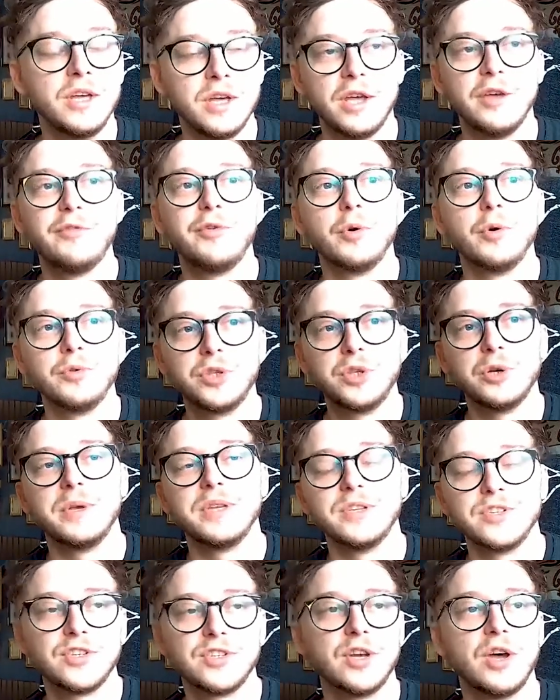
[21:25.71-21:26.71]
if you're
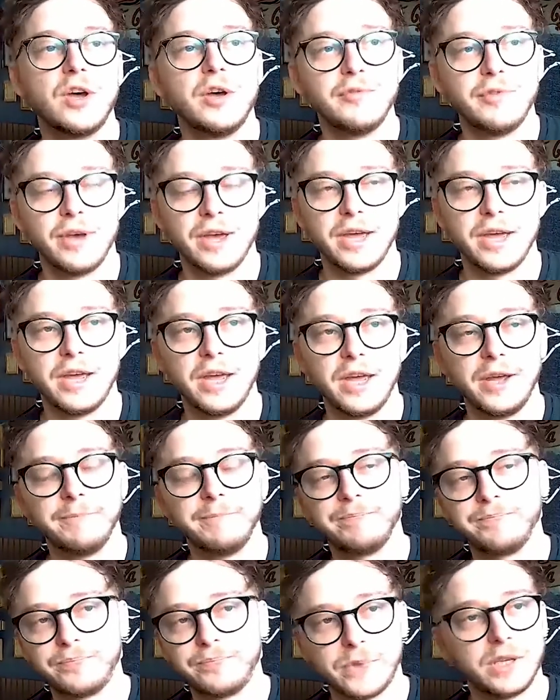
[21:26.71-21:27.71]
doing
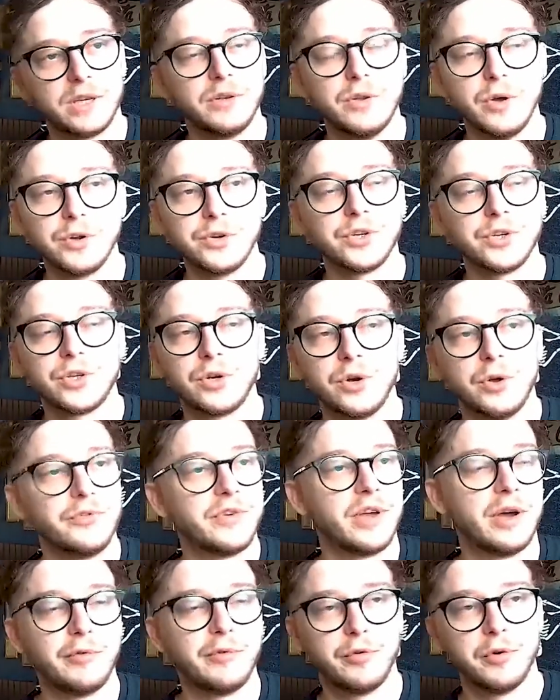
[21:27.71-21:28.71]
surveying not just
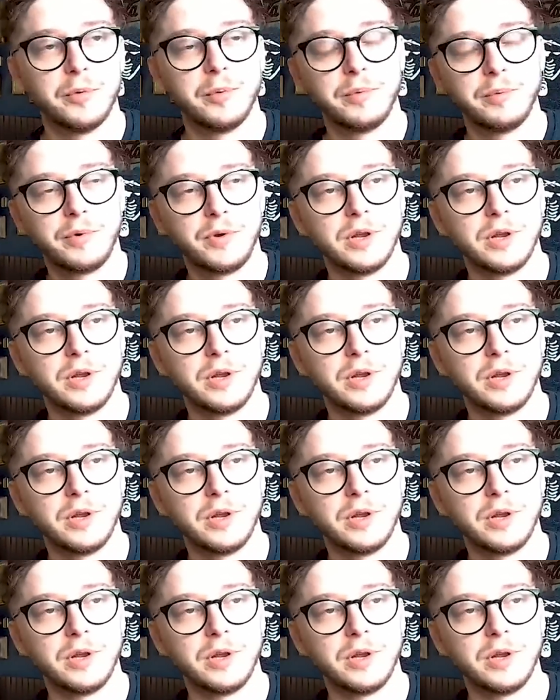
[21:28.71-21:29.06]
contact form